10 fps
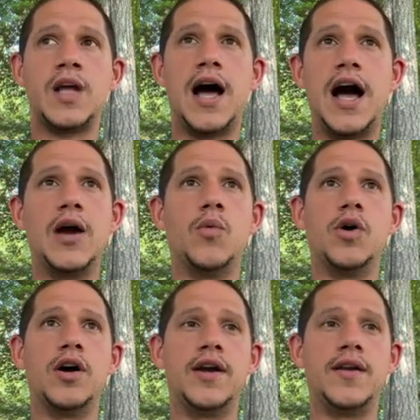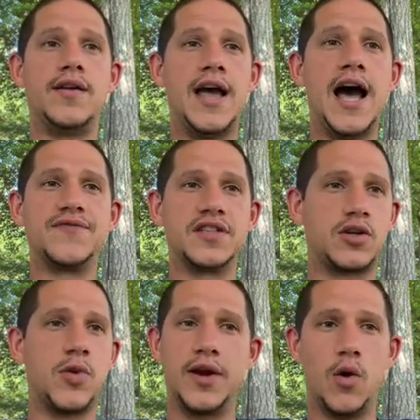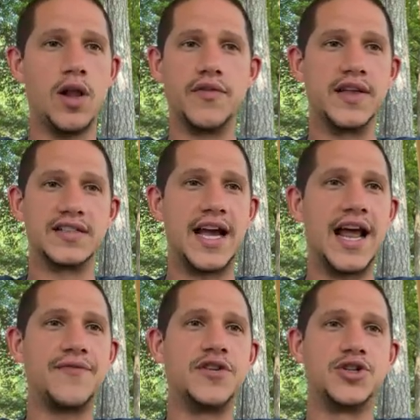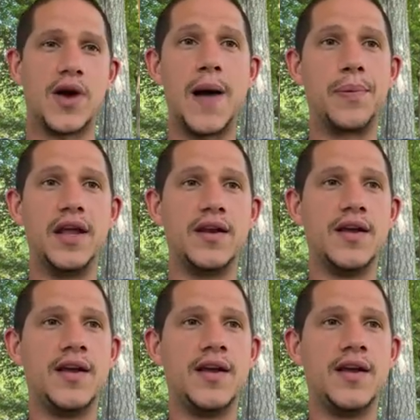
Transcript: I would have to quit all of this. I'd have to drop it.